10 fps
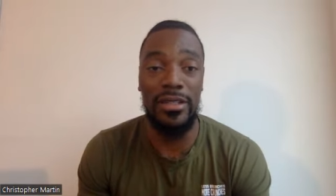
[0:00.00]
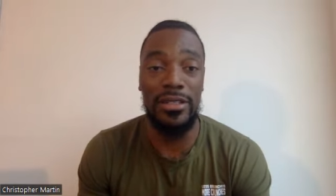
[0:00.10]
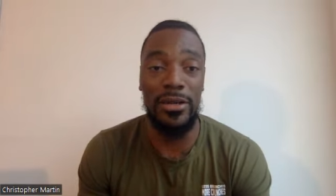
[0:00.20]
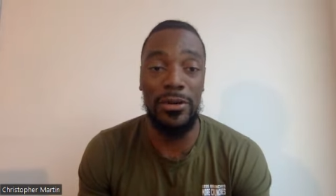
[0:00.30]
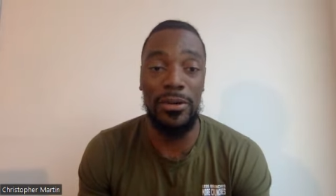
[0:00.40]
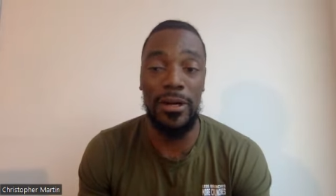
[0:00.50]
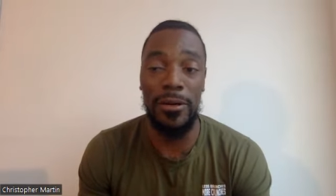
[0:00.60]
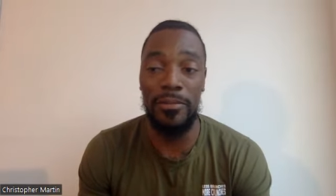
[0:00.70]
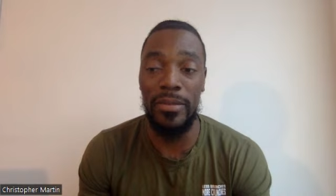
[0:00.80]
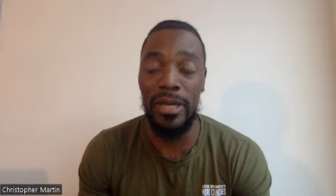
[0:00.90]
So
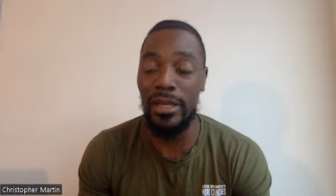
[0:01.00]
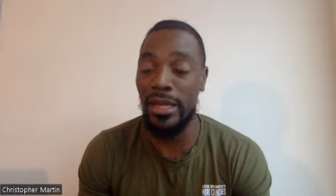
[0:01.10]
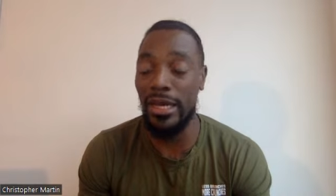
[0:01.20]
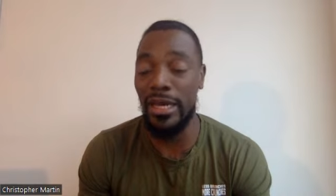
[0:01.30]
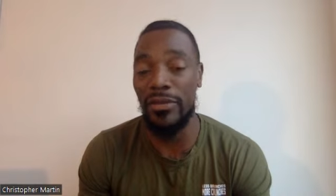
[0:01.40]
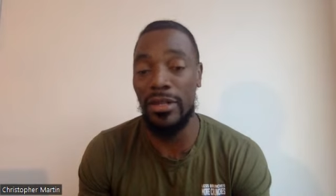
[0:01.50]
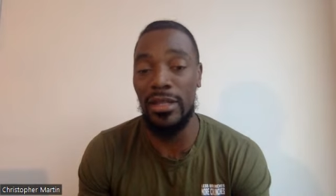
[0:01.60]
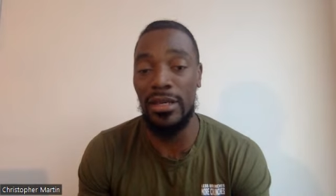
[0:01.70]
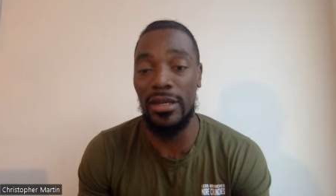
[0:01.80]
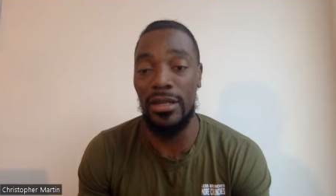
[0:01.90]
um, and like even
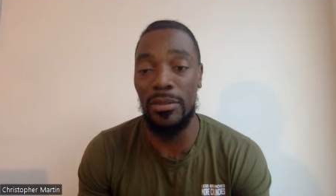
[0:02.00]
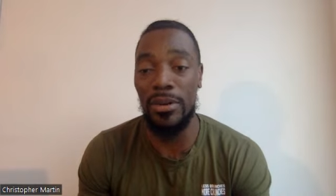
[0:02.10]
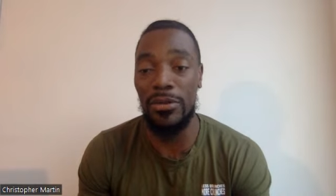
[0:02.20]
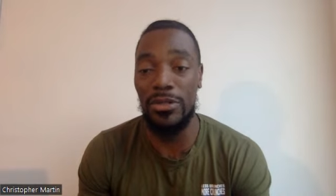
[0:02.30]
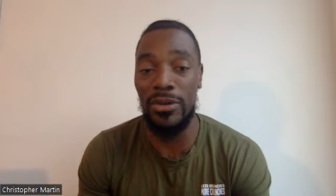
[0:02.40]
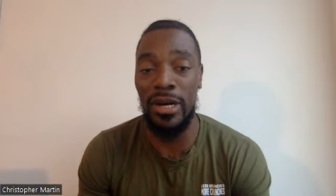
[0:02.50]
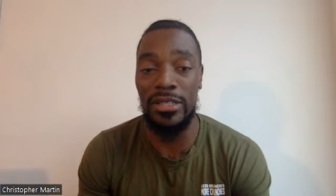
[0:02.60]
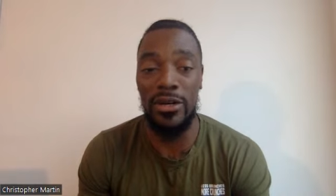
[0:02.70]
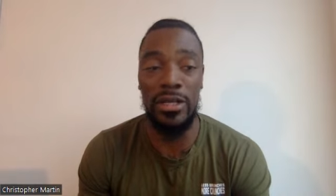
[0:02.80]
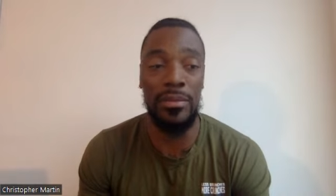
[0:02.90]
the the post where I
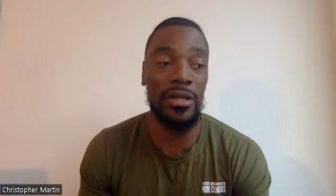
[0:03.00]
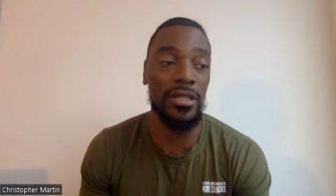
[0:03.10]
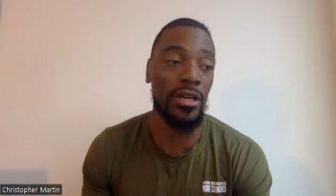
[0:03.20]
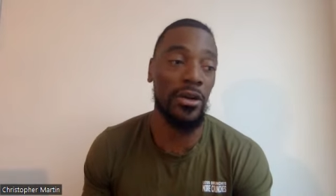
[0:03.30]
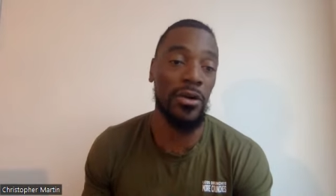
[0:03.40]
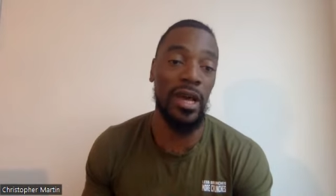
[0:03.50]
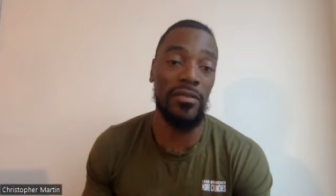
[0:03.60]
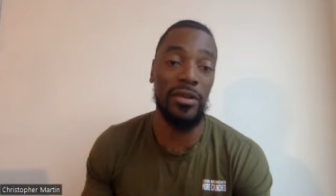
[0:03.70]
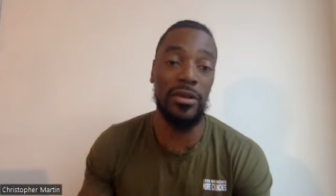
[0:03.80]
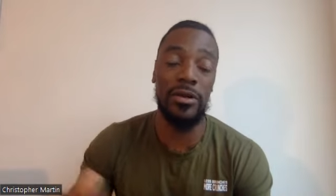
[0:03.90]
talked about the girl
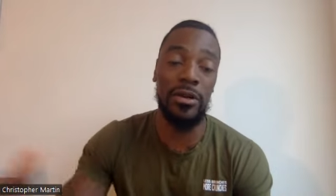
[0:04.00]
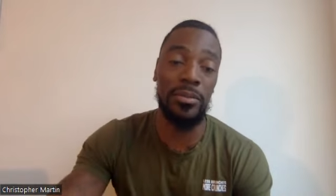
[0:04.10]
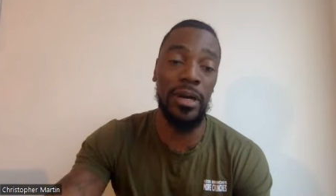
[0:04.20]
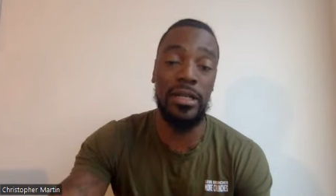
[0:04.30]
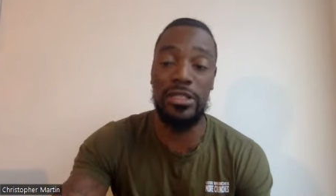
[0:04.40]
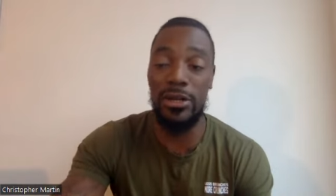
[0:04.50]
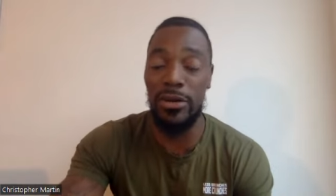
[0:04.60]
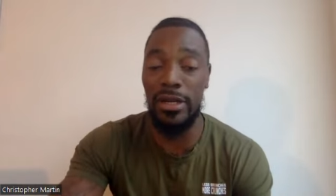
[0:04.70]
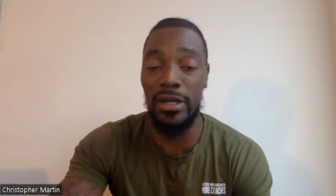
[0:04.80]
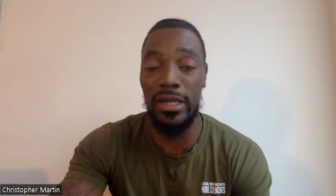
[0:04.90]
having her, her butt
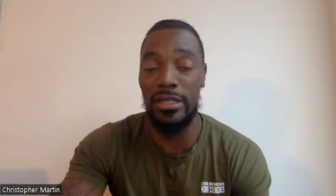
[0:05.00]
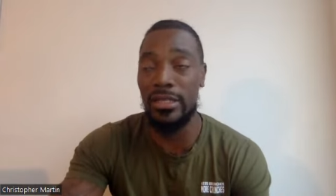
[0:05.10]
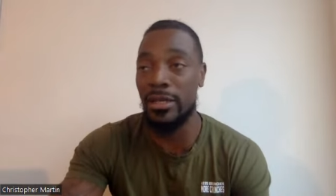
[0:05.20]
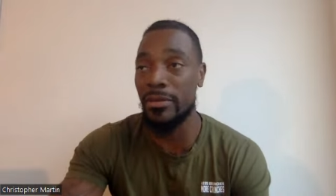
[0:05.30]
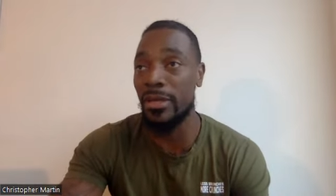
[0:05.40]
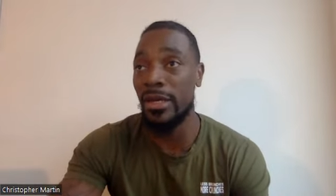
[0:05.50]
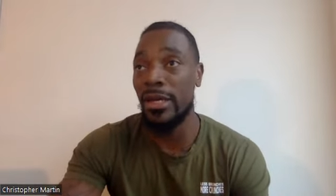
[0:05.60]
showing at the gym,